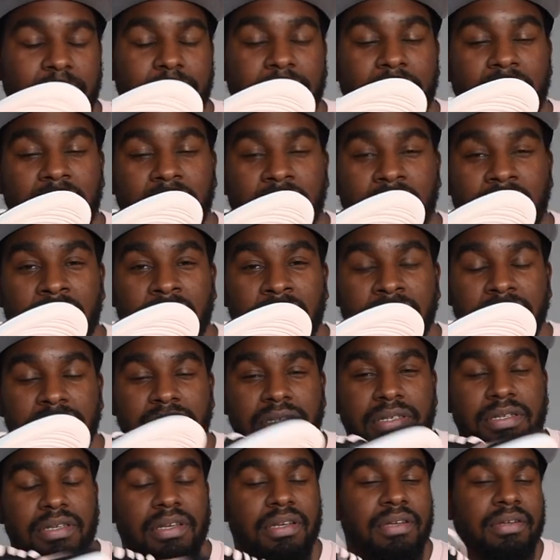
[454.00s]

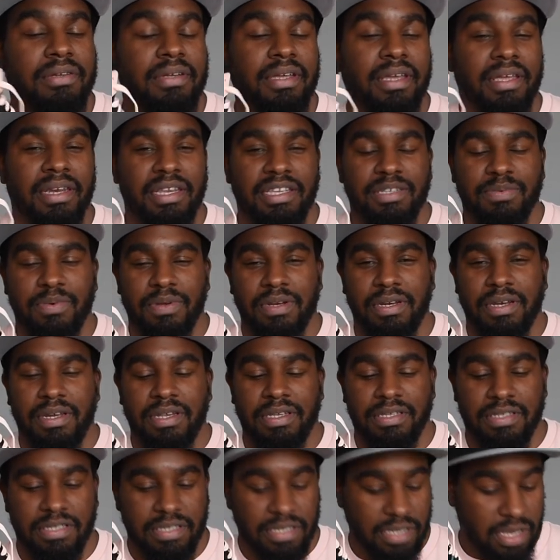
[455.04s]
but it is what it
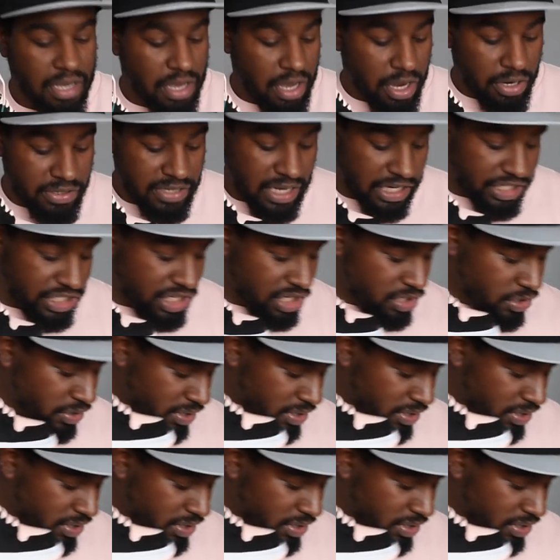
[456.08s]
is I was actually